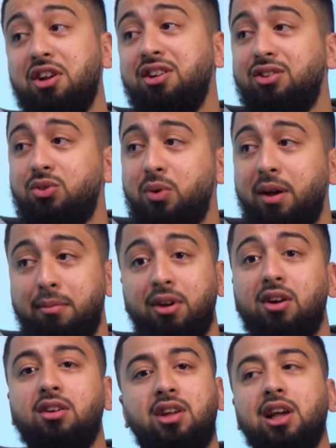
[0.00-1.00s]
gonna lose weight, but you're,
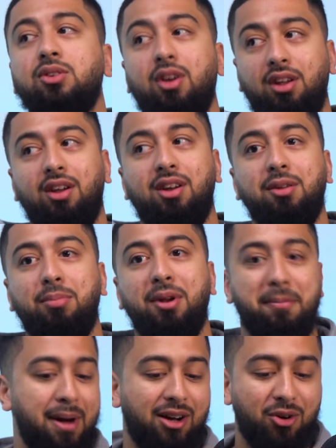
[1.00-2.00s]
guess what? You're gonna put
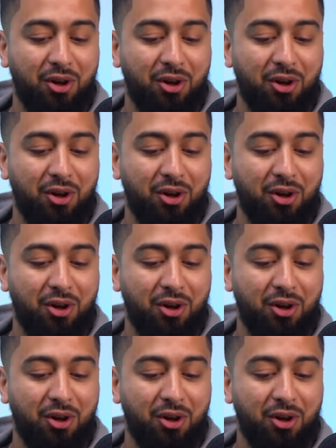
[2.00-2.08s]
it back